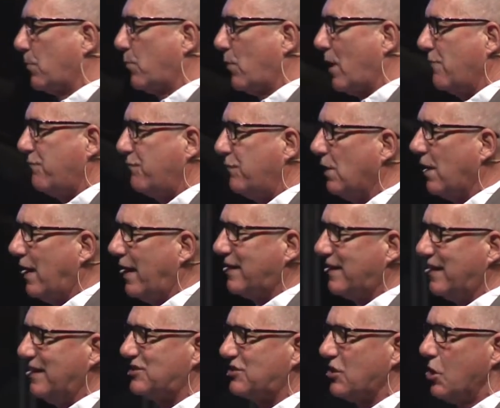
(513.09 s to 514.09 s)
when I feel like
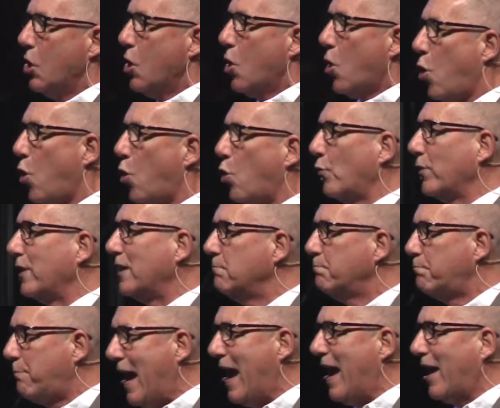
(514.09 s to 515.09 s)
he's holding
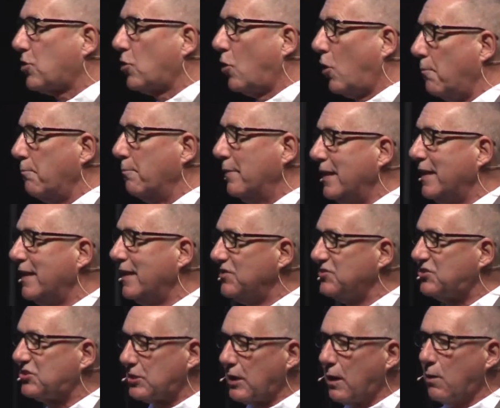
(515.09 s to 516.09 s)
back on me in
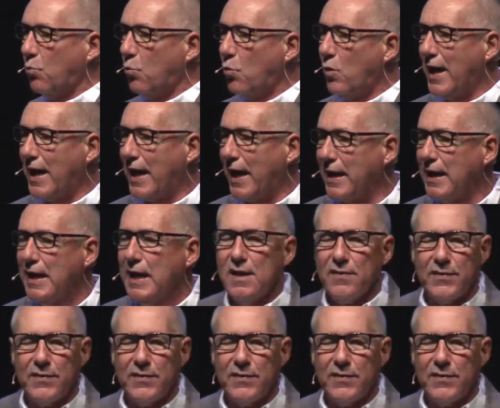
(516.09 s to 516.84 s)
some way,